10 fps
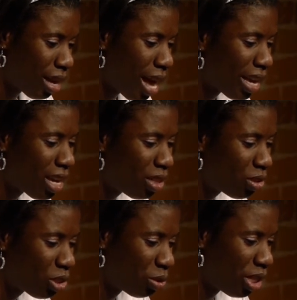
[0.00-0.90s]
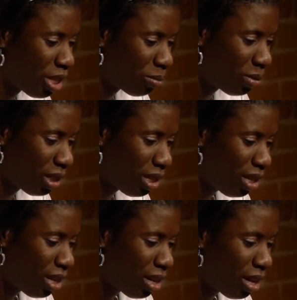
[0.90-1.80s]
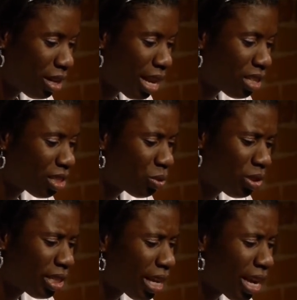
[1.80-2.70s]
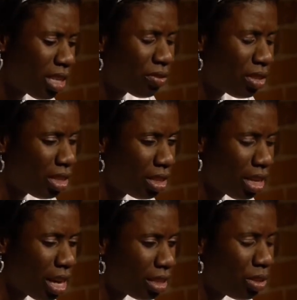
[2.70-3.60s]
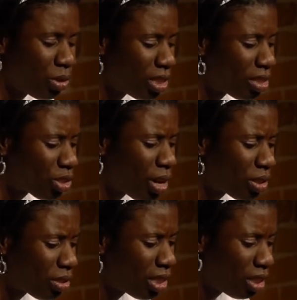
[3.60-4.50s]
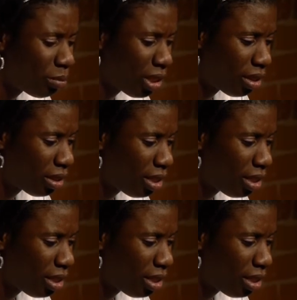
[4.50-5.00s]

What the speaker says: I held on to him, and I just couldn't hear anything he was trying to tell me.